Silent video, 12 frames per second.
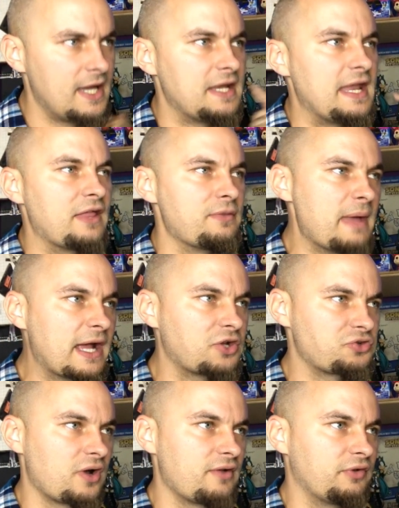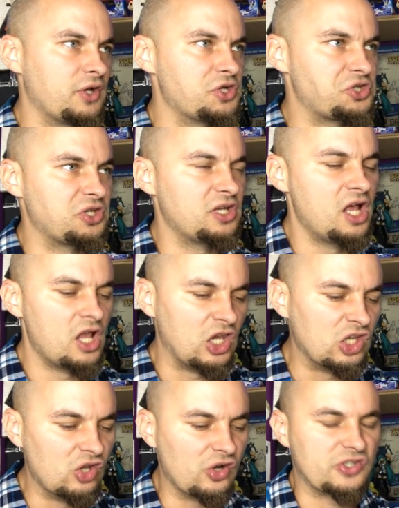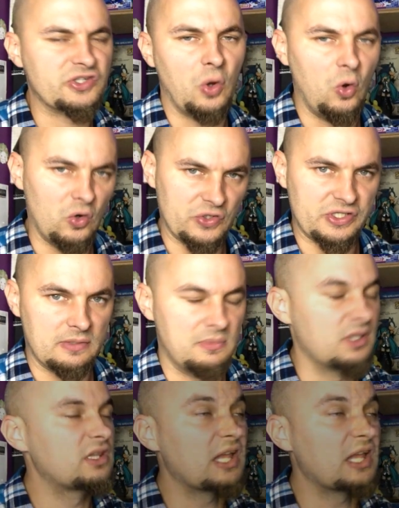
Now, the Mega Drive version looks awesome.